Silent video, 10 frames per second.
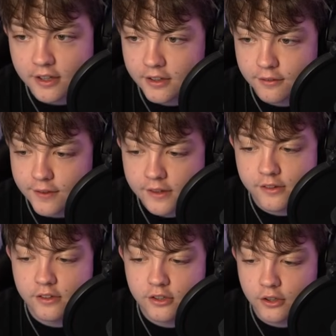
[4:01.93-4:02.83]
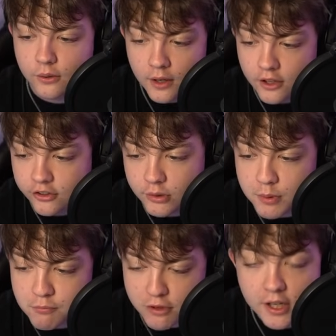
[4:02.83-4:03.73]
And the fact that, you know, she's
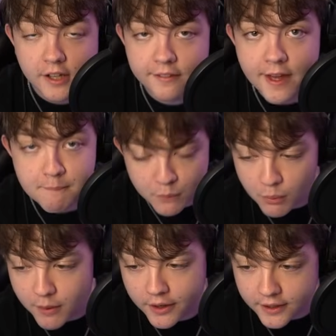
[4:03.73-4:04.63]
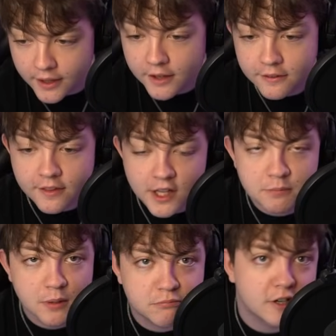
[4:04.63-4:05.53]
been bringing them more money than they've
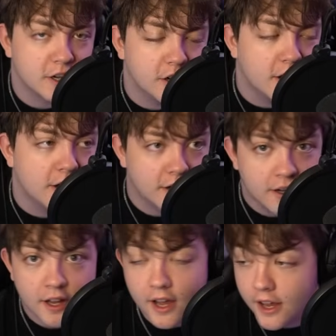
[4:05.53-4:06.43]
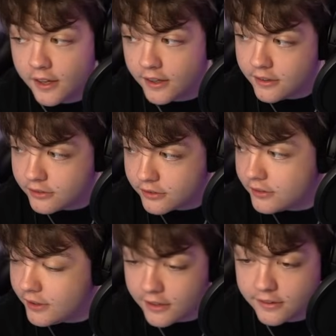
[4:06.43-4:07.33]
been bringing her, it's
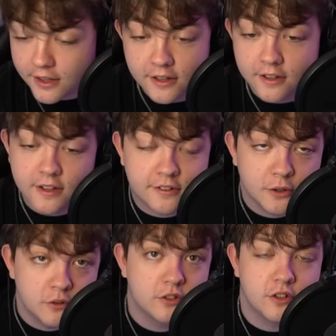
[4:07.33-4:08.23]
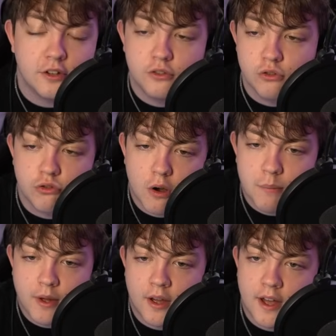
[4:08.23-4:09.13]
insane, and they still decide to drop
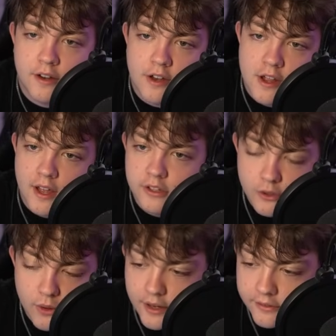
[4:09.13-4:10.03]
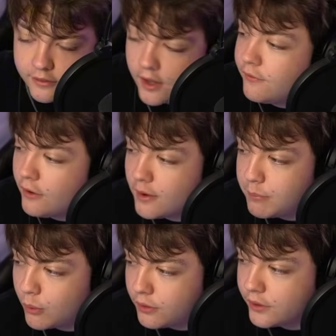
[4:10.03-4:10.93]
her. And, you know, it's a very
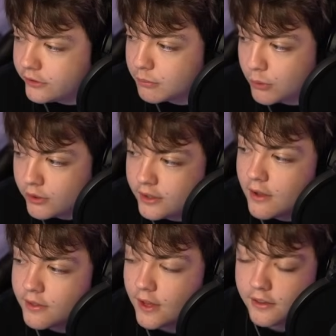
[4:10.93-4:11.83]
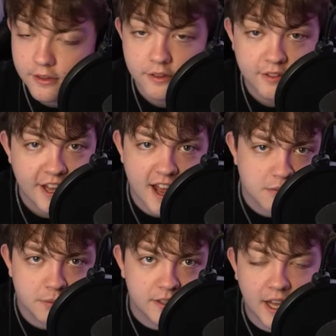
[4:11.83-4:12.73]
important thing to point out there that they
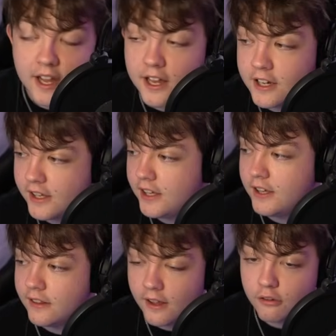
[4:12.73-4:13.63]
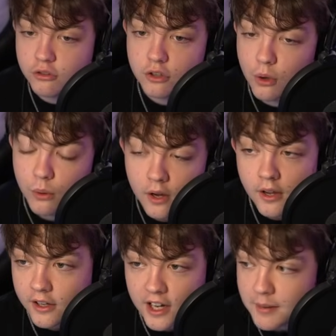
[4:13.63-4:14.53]
hadn't been getting any heat. There's no
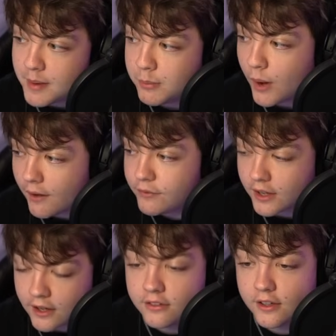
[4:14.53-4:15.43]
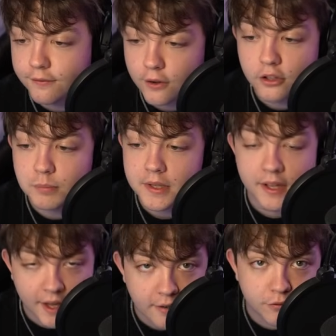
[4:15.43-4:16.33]
kind of people advocating for her to be
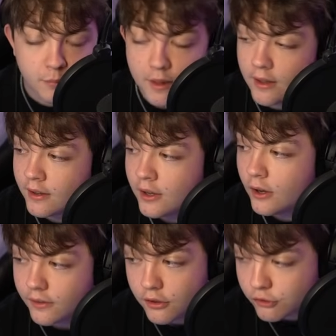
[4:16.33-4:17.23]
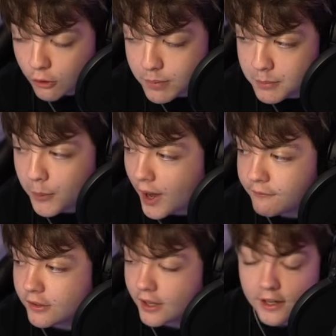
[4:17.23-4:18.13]
kicked from there, or there's no people
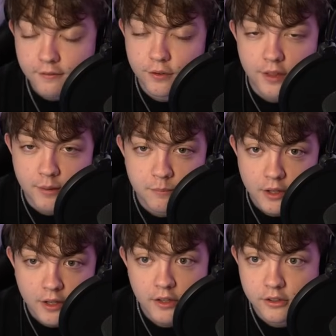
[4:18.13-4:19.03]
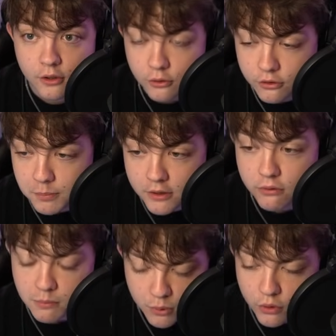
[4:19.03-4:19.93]
advocating for them, you know, to be
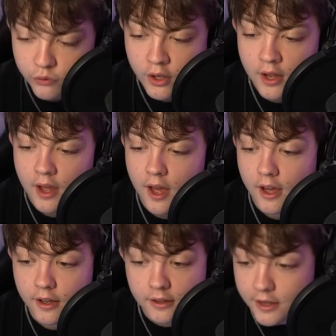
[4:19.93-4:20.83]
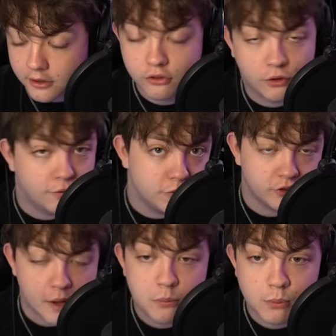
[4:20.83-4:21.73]
removed. Like, you know, for
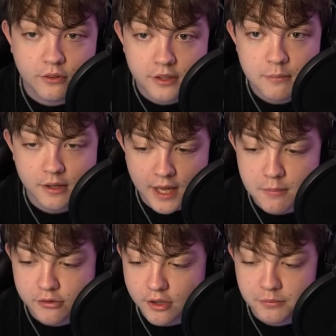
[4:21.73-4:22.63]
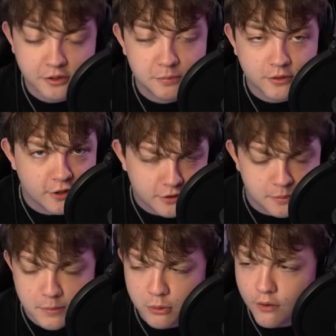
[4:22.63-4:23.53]
example, we've seen with Gamersubs, there's been tons of
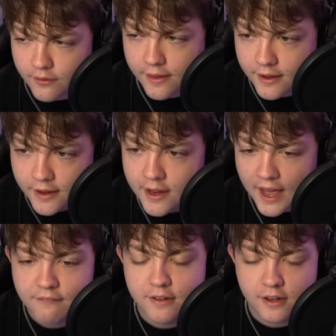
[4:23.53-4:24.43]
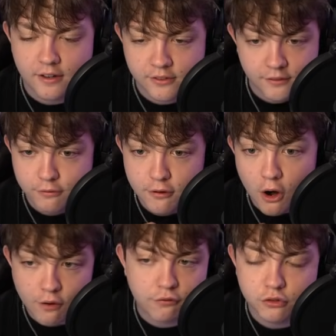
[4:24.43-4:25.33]
people over there advocating for it
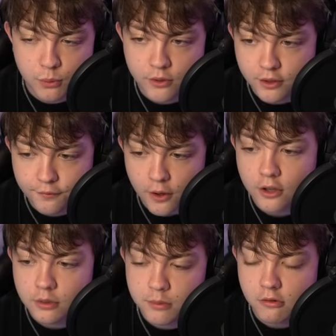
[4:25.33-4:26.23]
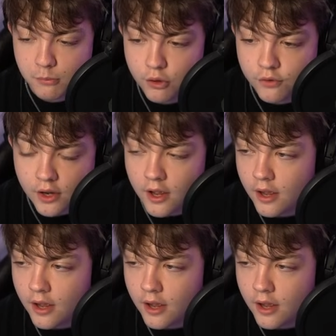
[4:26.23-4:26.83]
over on Twitter for her to be removed.